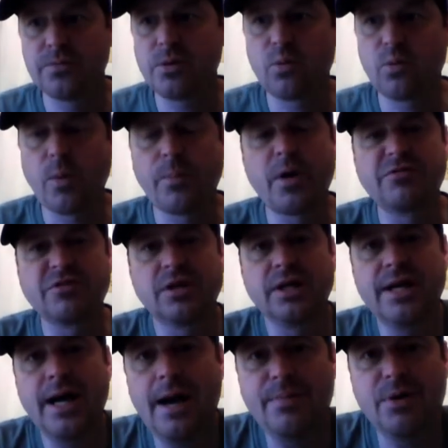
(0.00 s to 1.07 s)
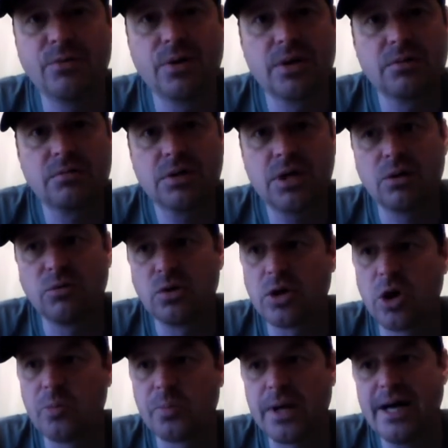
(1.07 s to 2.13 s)
we're perfectly happy with it. We'll
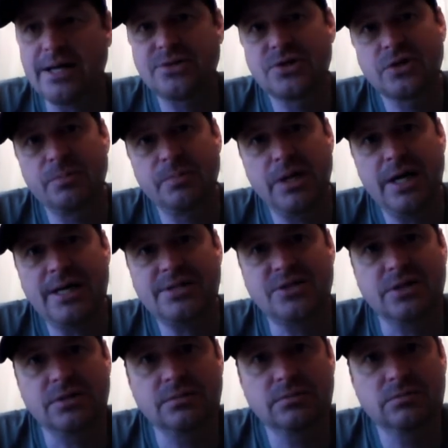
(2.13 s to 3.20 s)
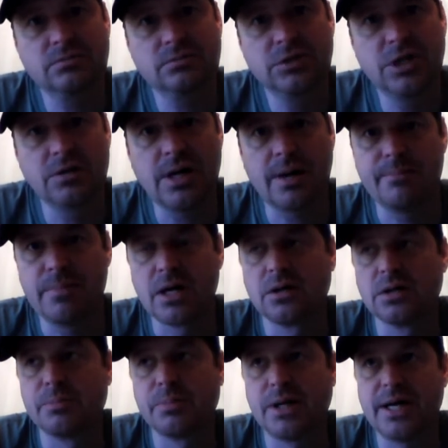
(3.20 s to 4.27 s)
go plastic to plastic, not
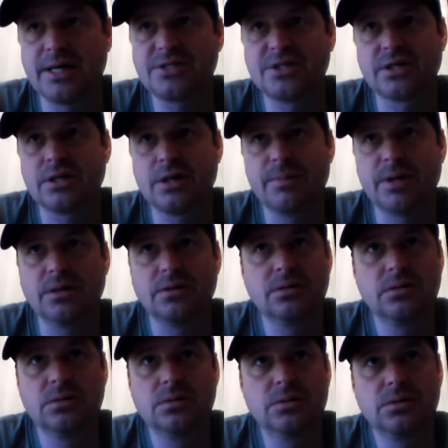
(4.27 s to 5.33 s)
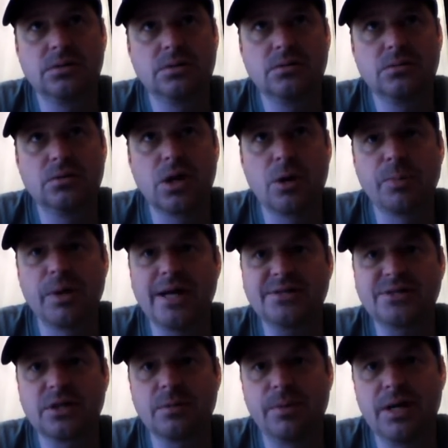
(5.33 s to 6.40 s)
metal to plastic. We'll go
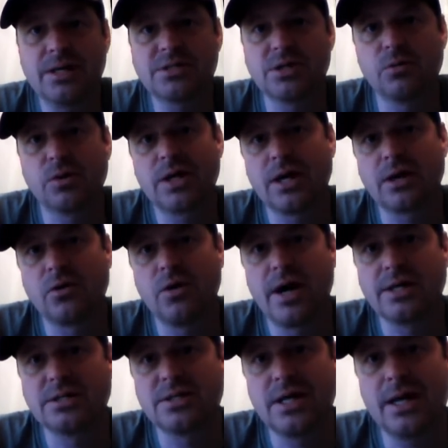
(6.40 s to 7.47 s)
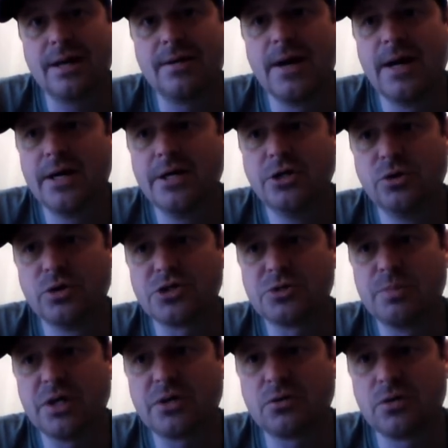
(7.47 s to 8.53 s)
plastic to plastic. What kind of grind is that? You do a
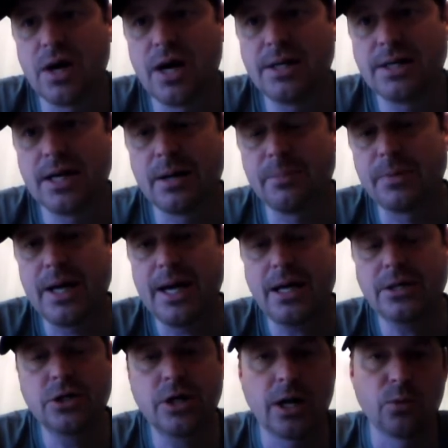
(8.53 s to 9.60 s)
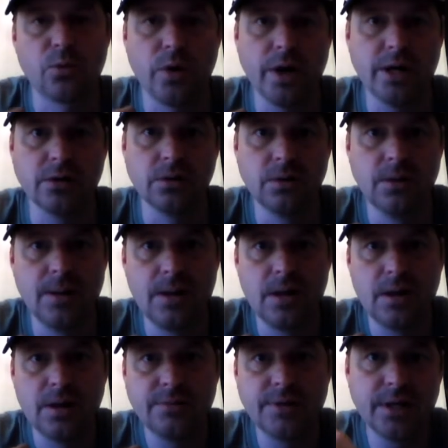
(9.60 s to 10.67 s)
Smith grind, you got a rail,
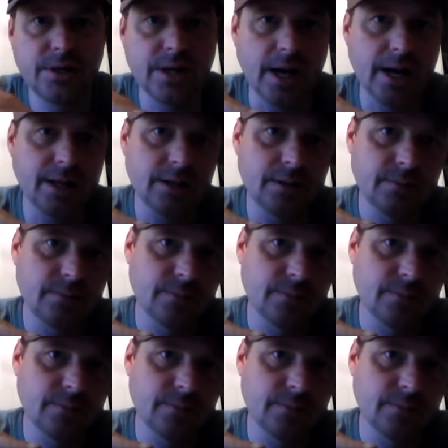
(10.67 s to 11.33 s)
then you got